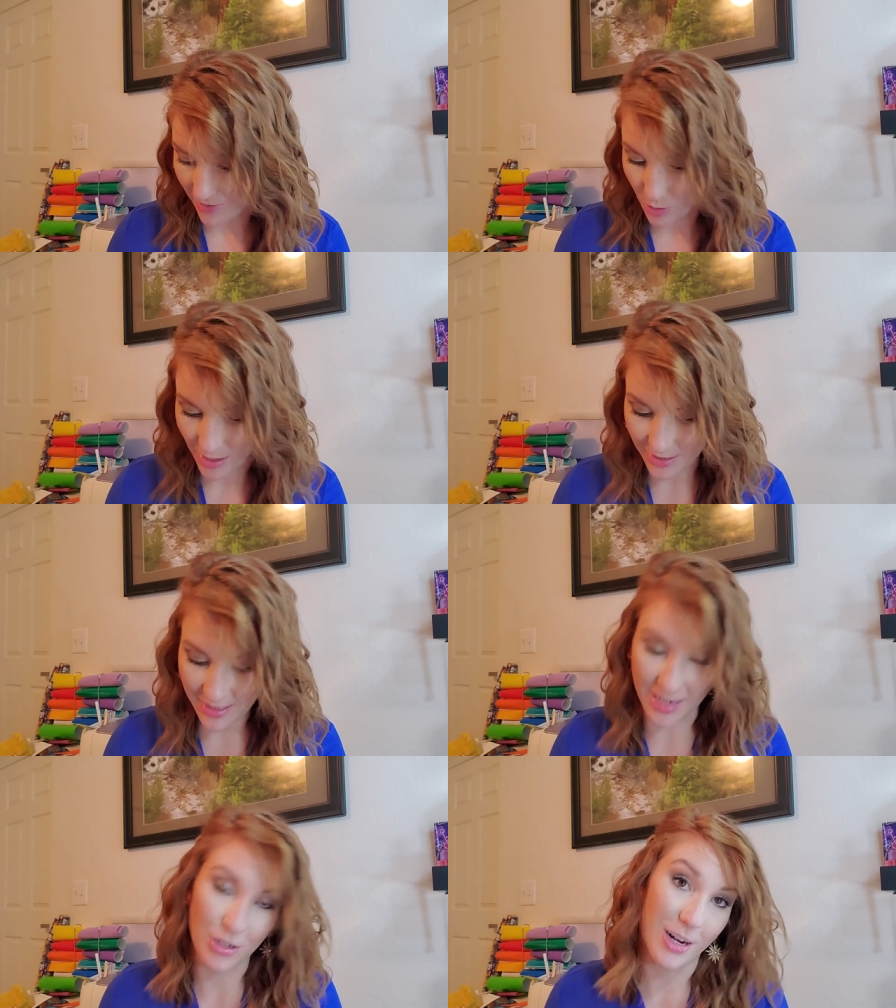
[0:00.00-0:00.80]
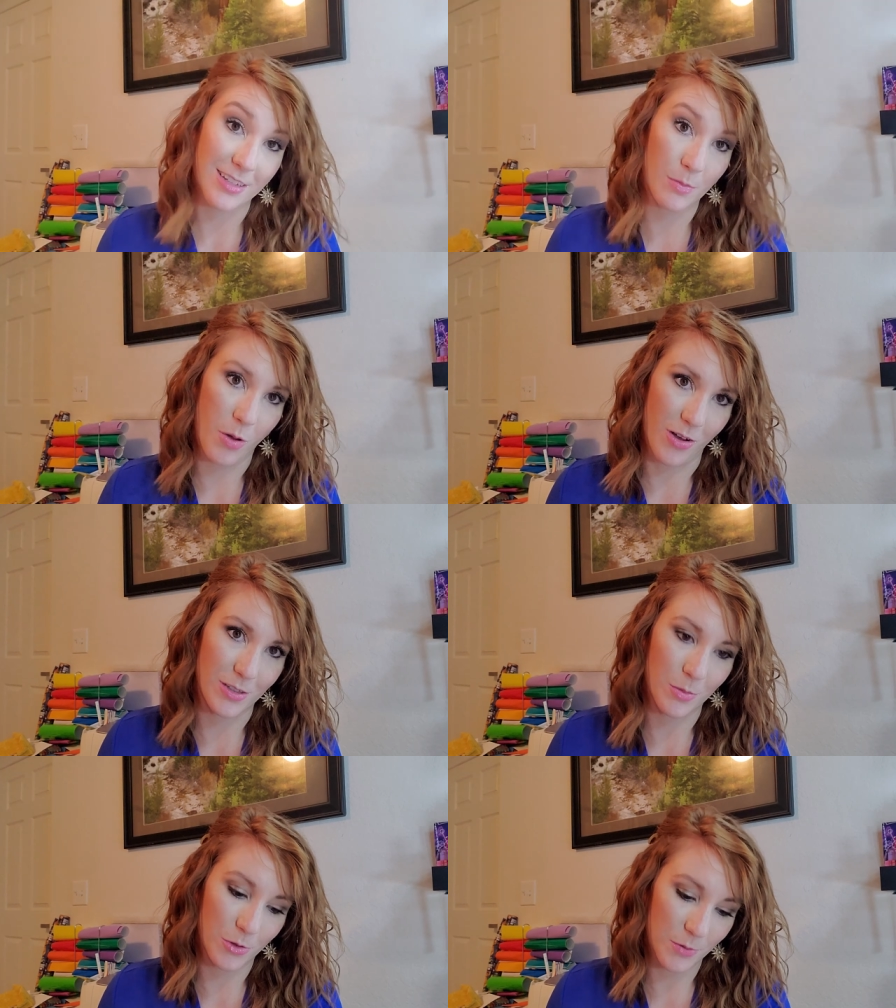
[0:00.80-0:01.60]
of you guys to enter as
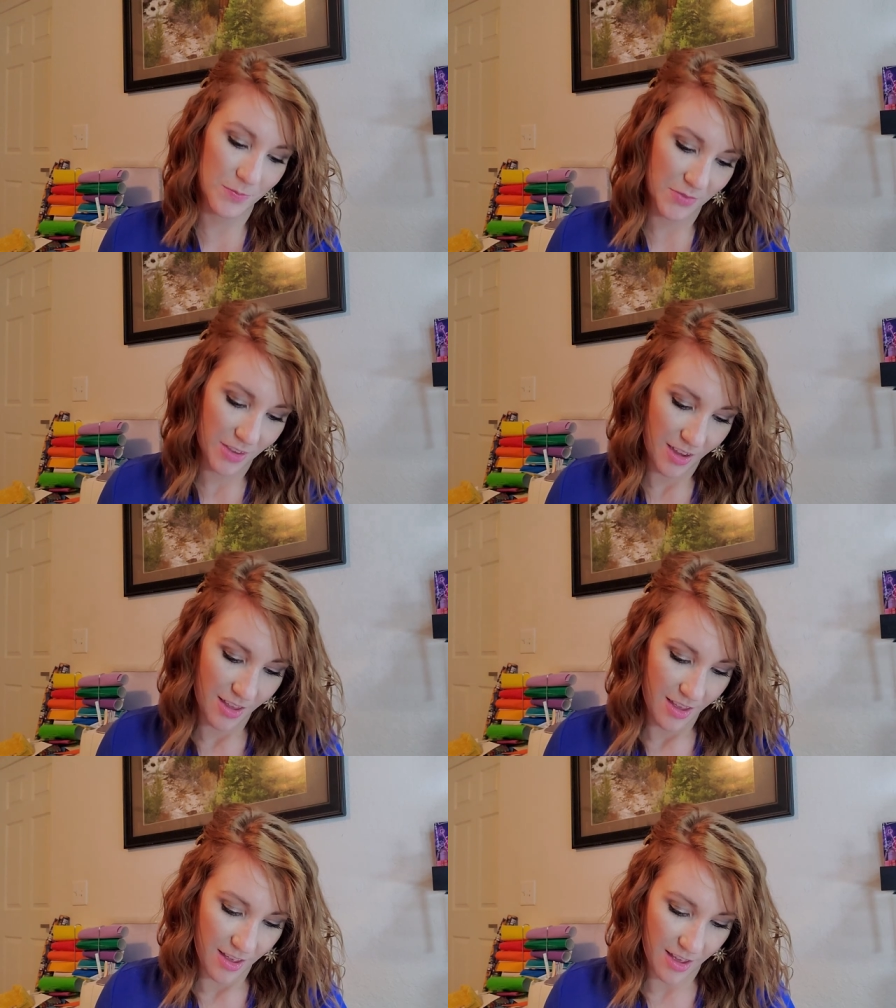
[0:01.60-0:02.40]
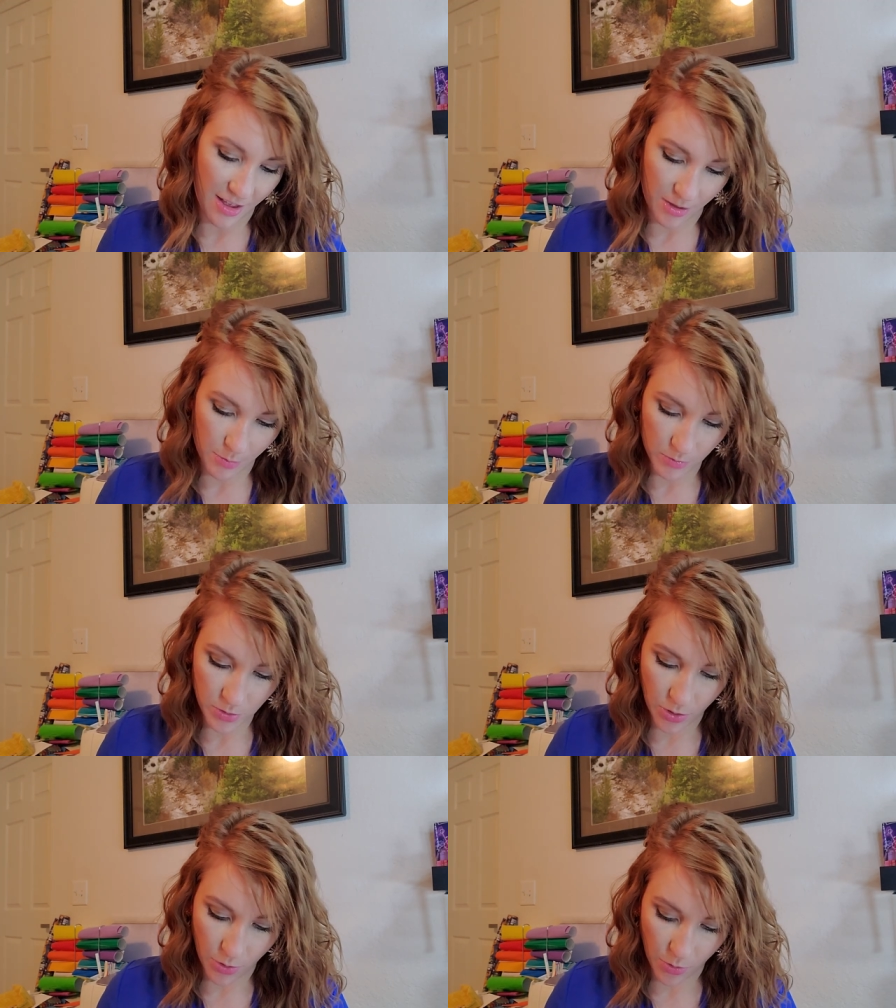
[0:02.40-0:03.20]
possible. Um,
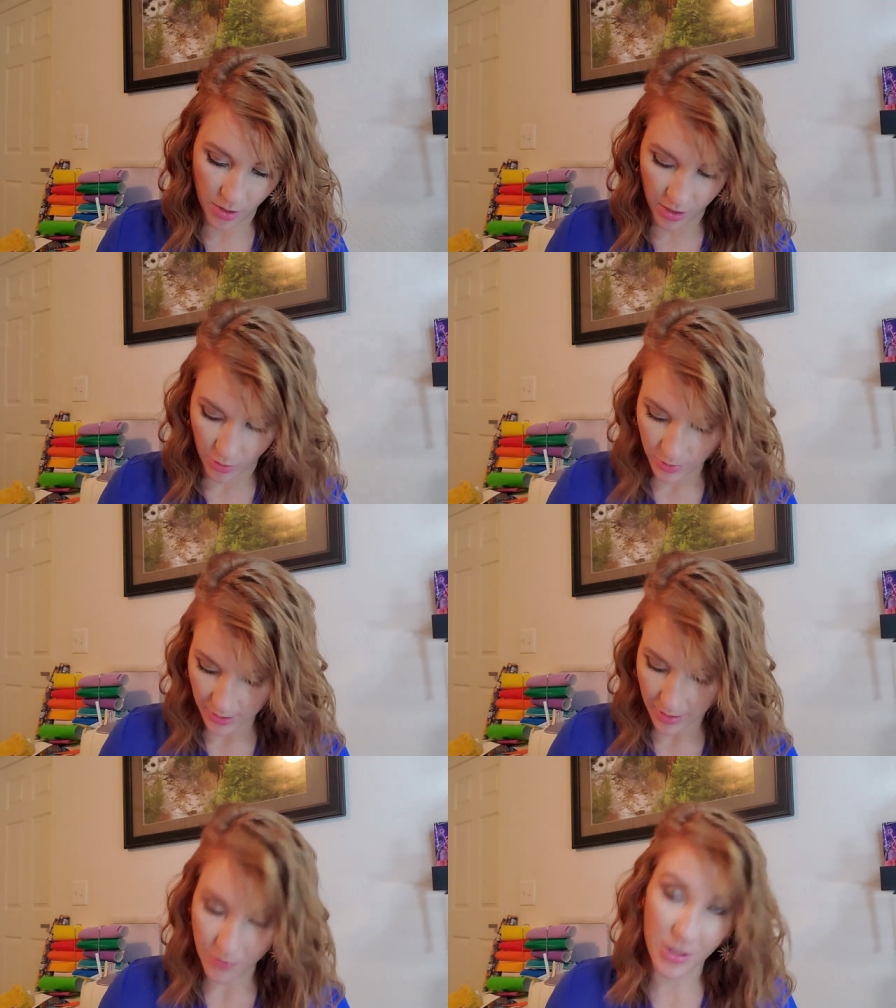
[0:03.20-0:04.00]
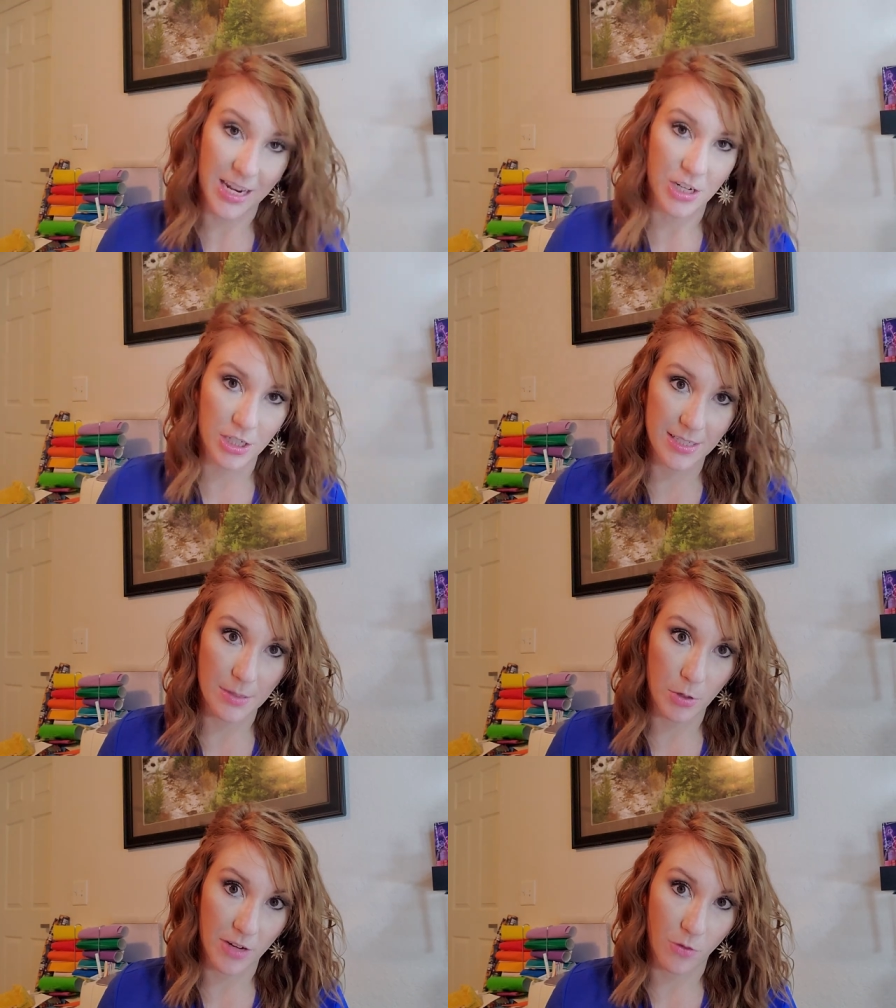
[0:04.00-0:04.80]
so go sign up for the Dashing
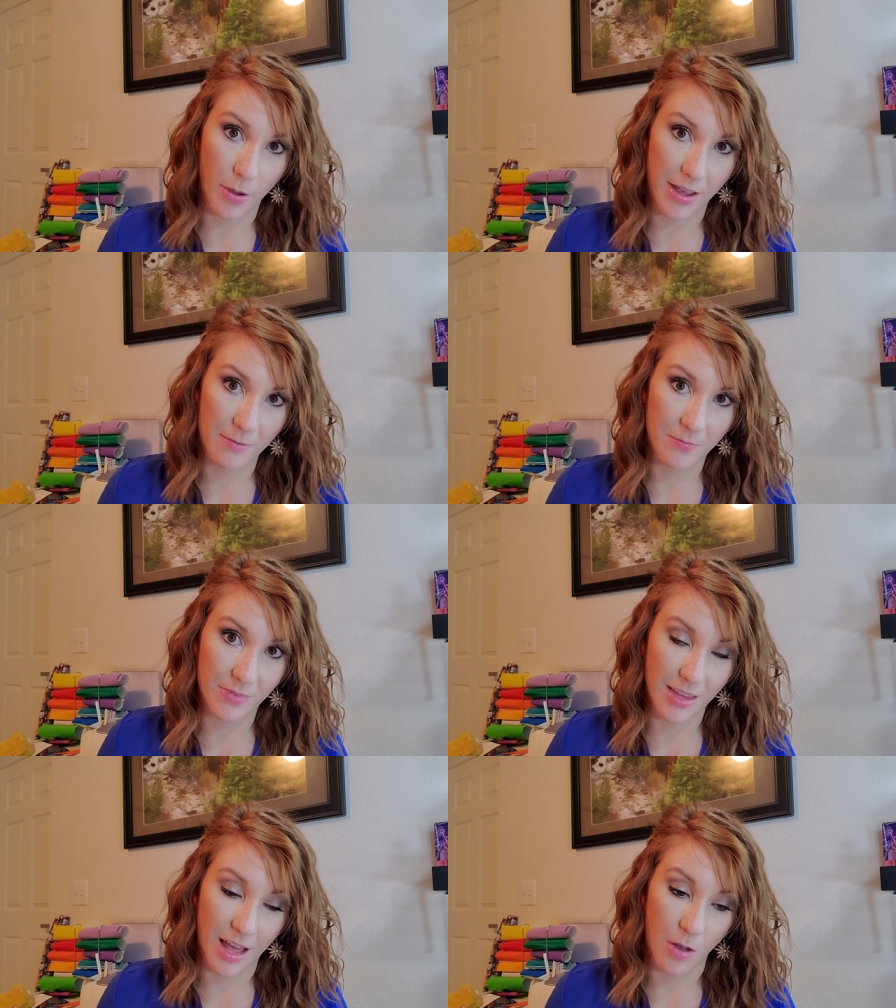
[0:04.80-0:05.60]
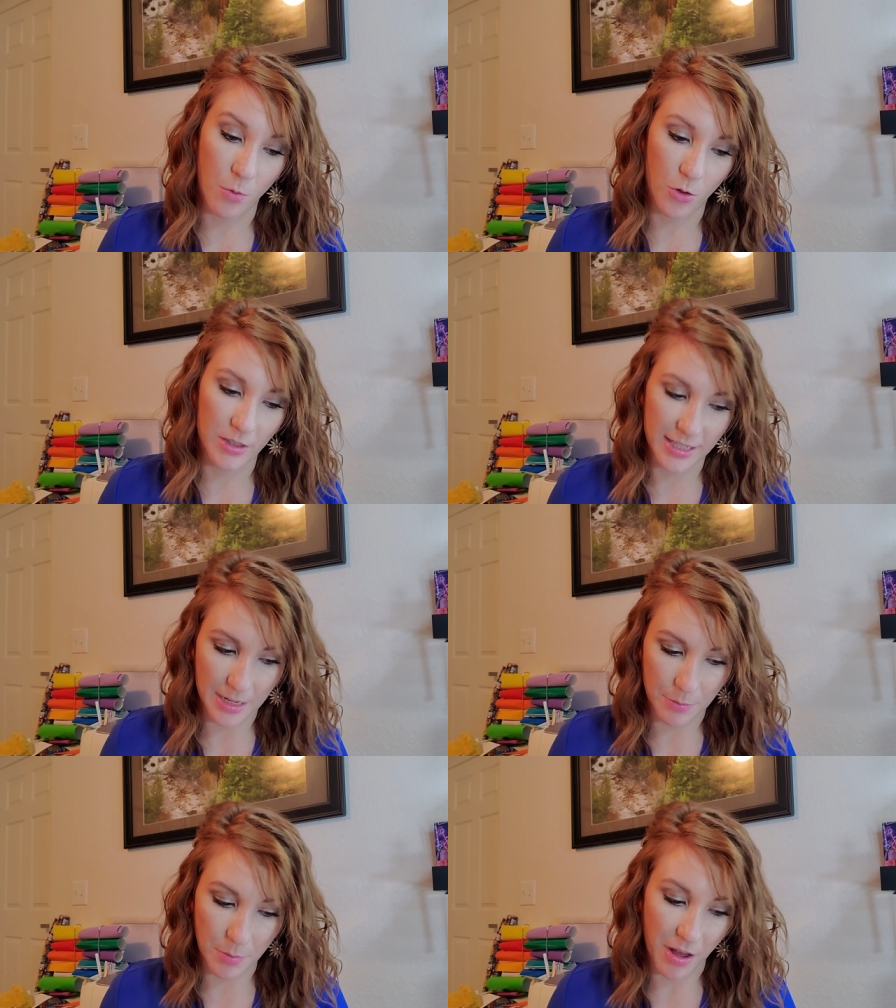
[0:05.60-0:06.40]
December giveaway. I will link it
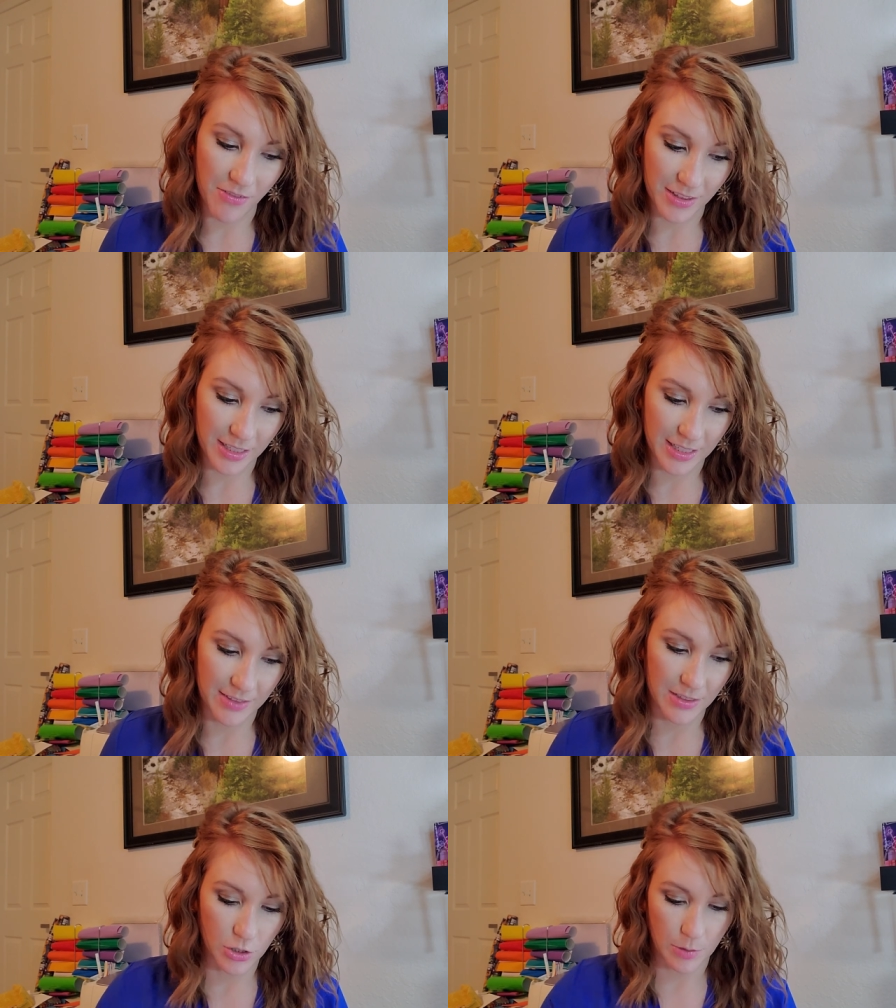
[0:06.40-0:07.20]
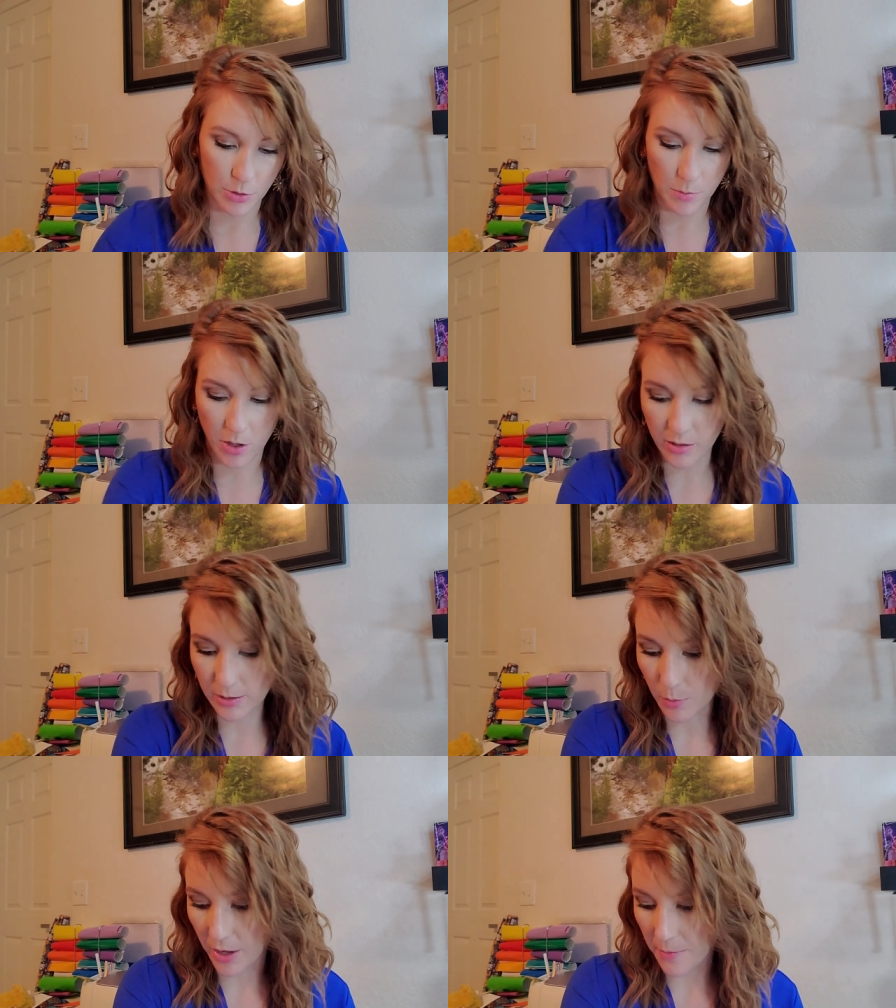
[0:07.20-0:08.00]
up above and link it in the description box,
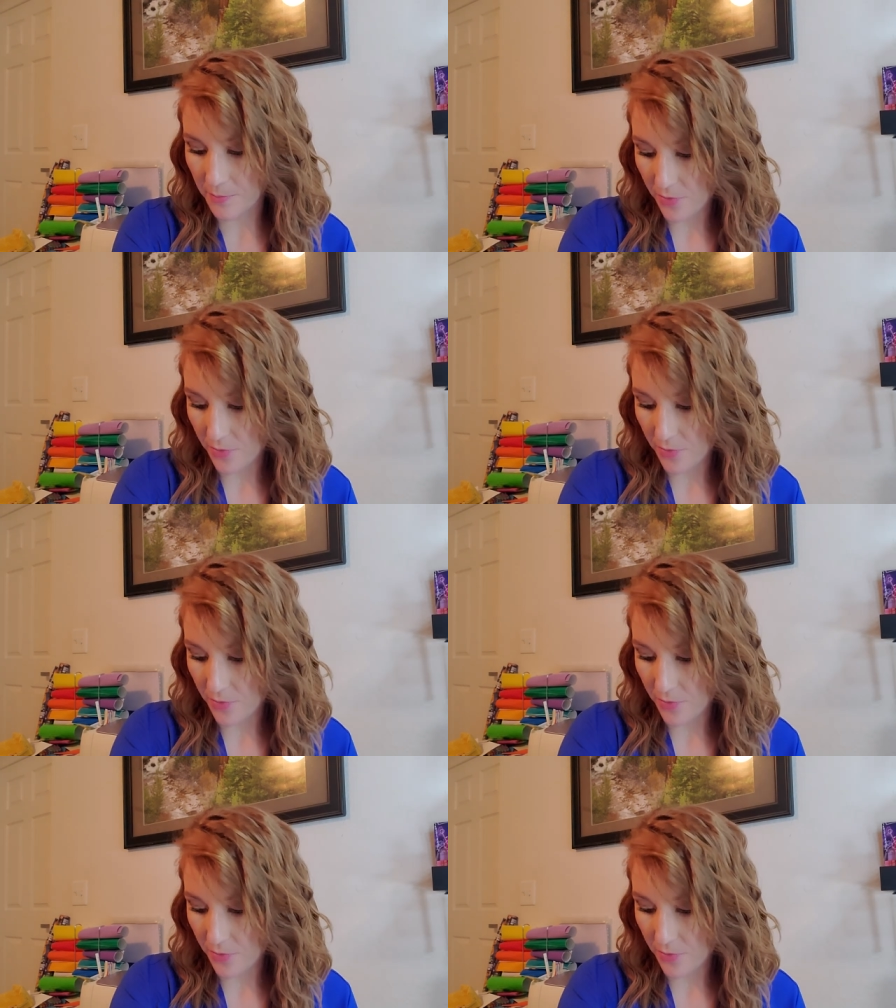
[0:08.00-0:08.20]
but